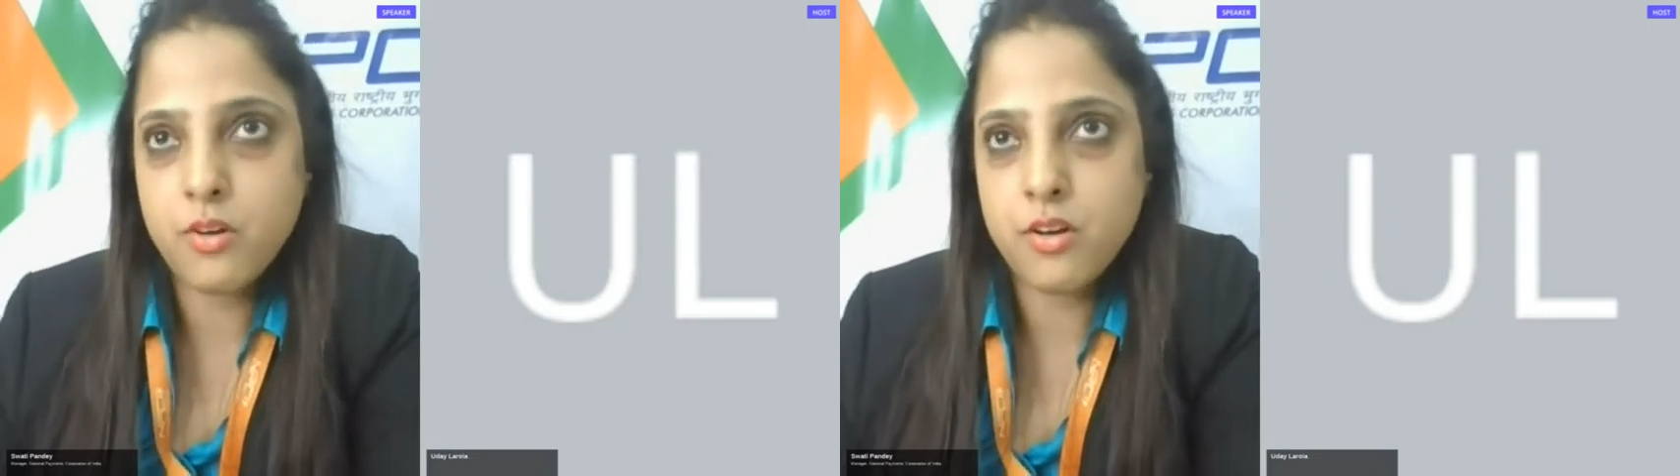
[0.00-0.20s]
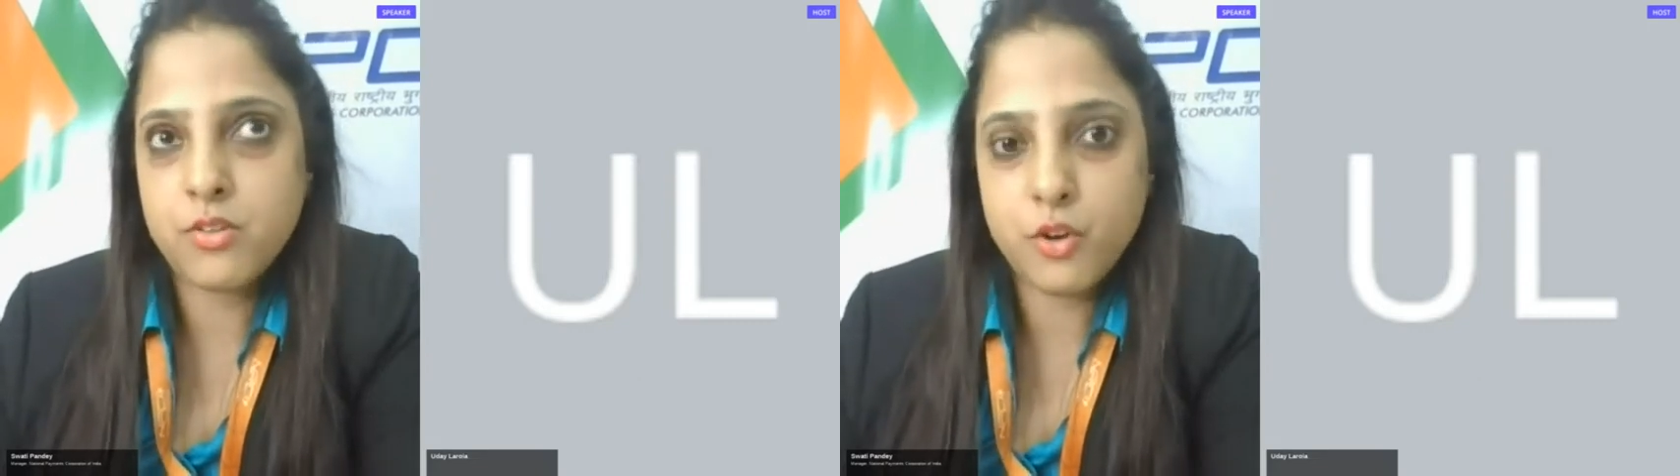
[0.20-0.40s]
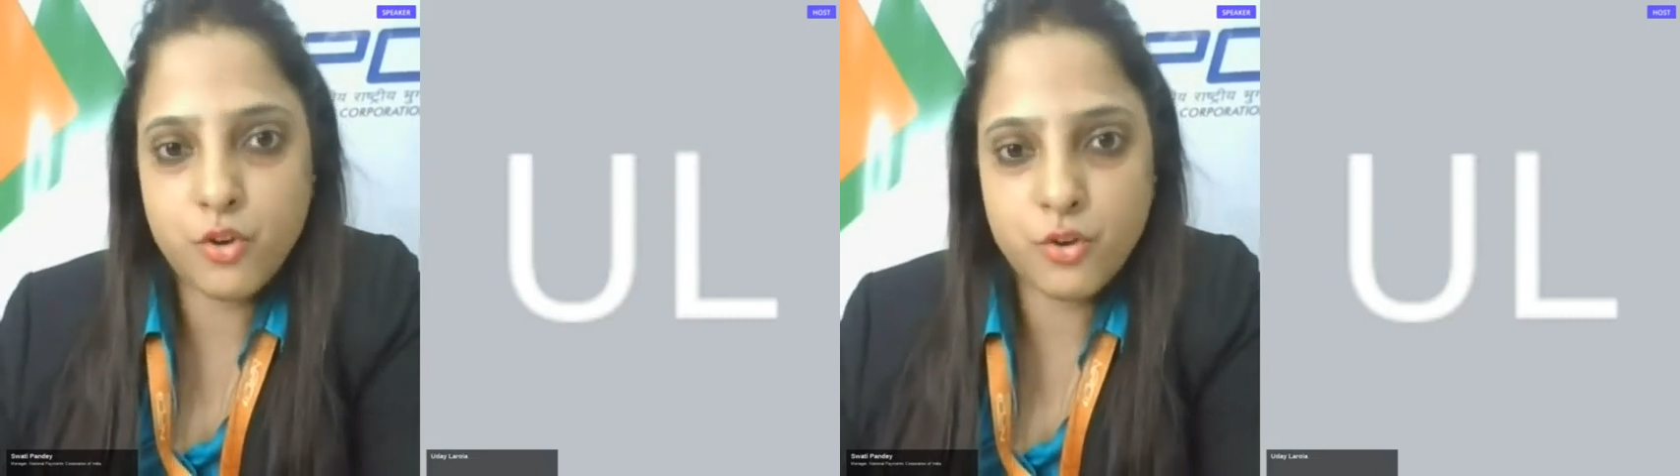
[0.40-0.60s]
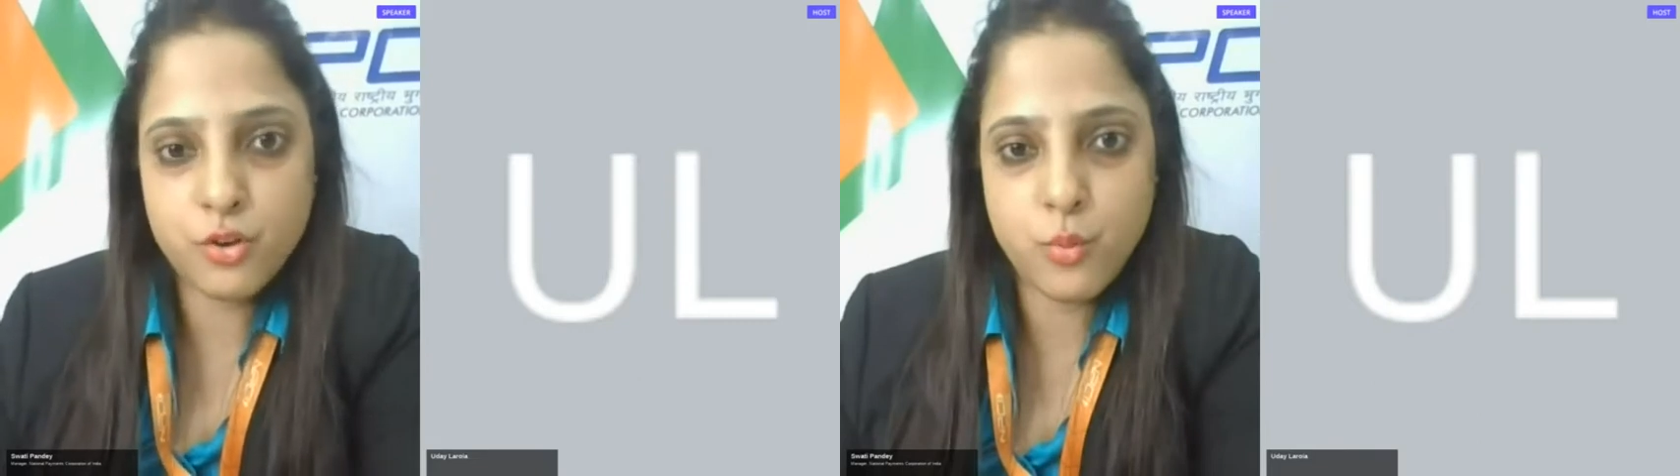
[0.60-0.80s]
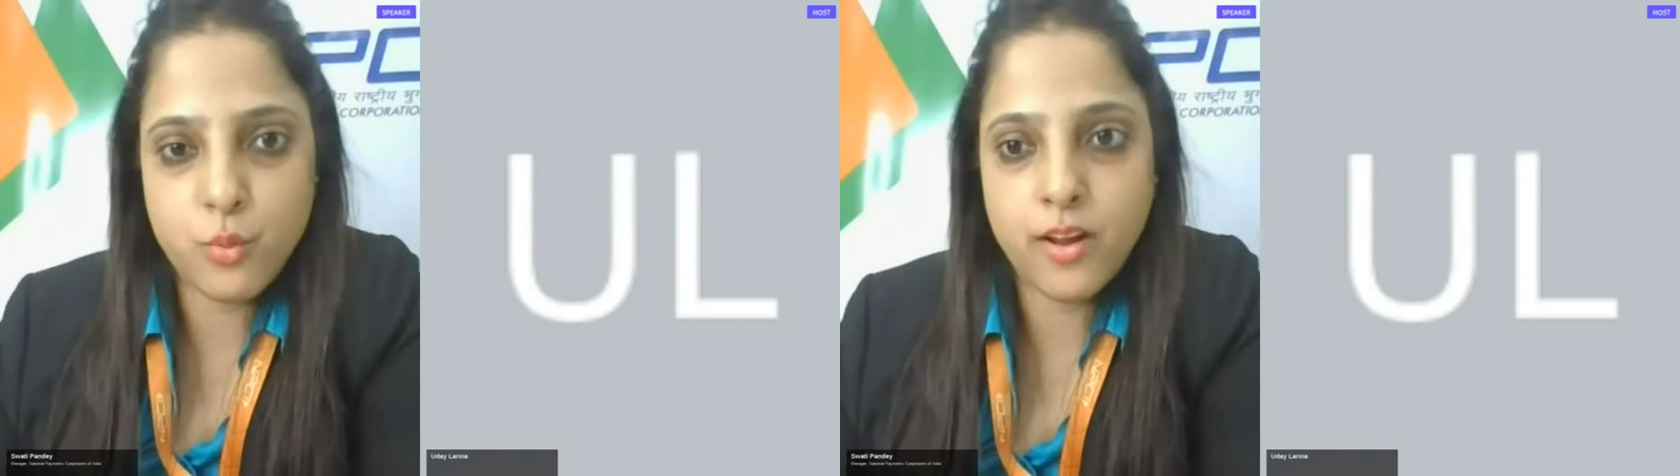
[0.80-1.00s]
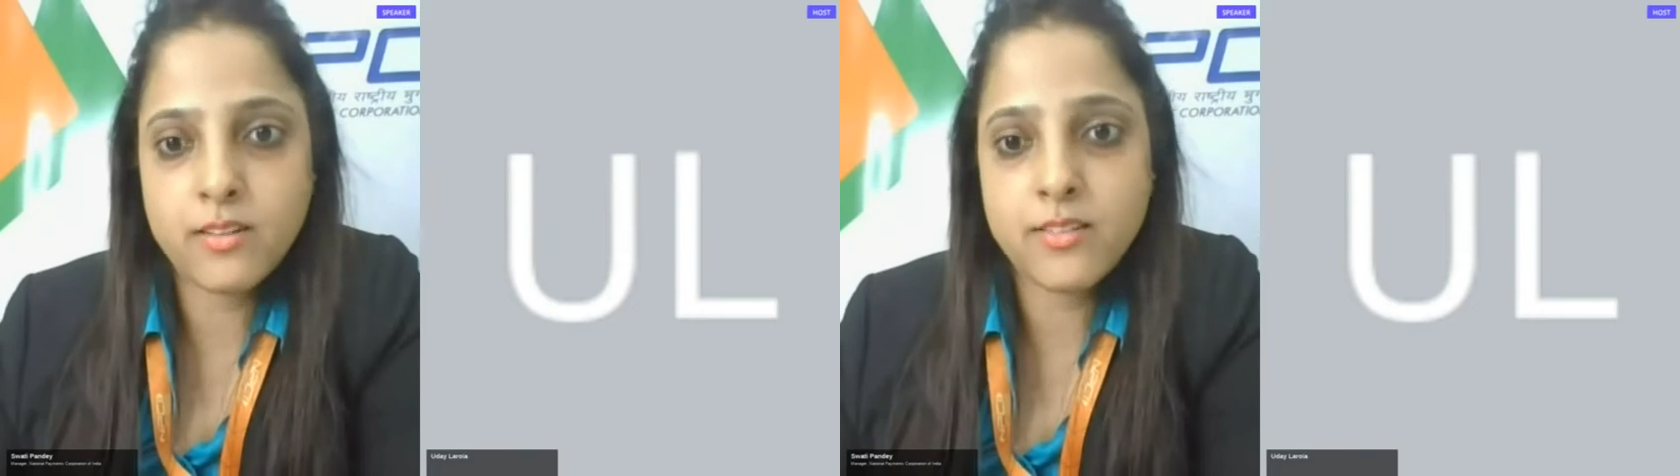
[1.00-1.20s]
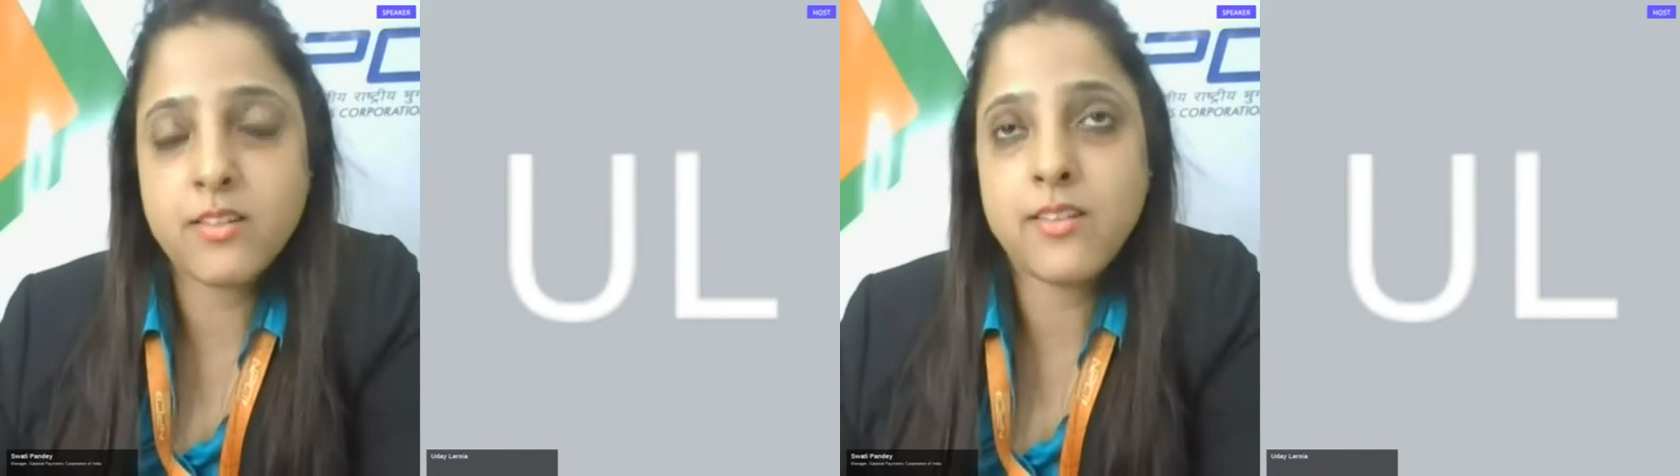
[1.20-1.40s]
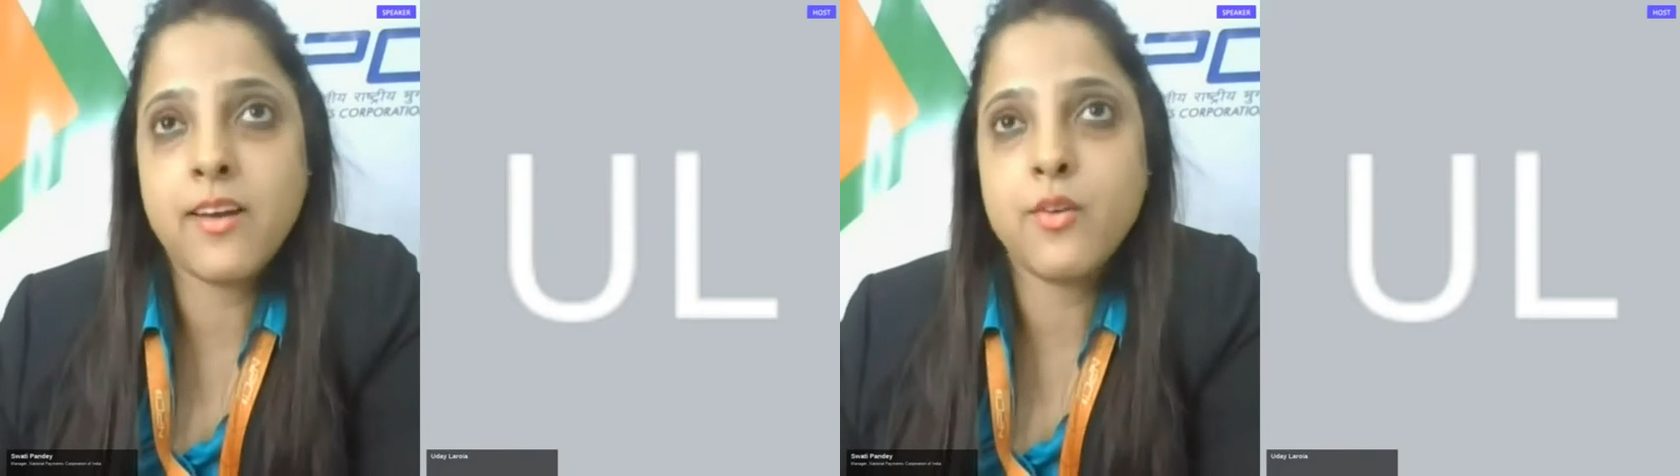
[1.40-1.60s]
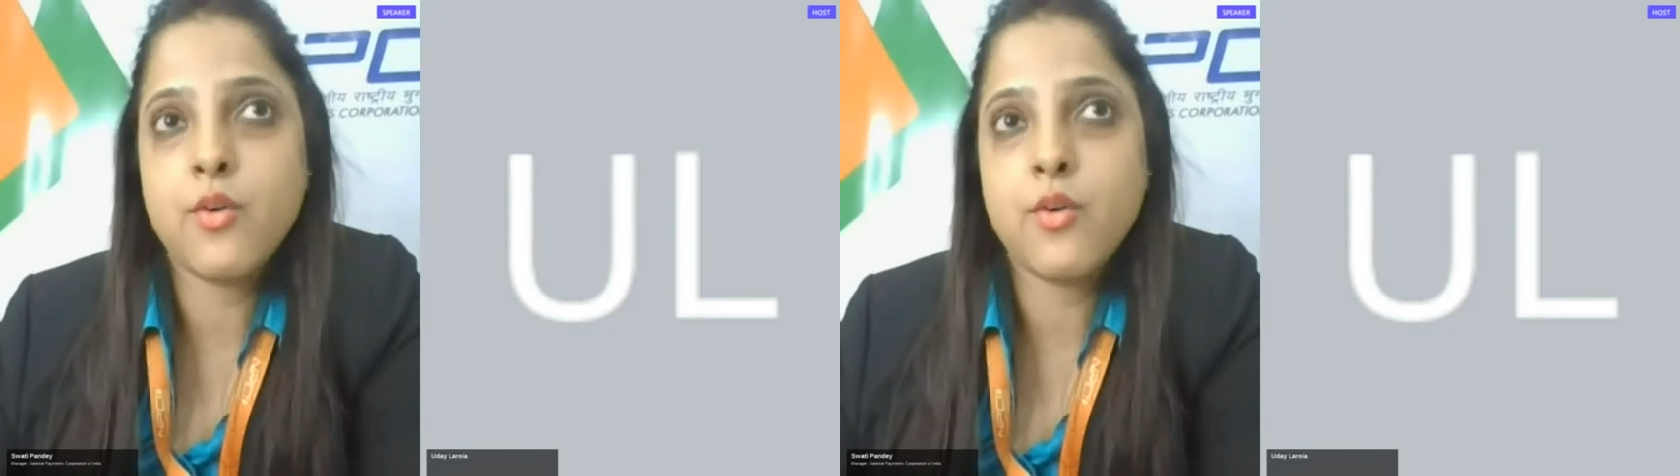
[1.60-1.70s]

solution where such kind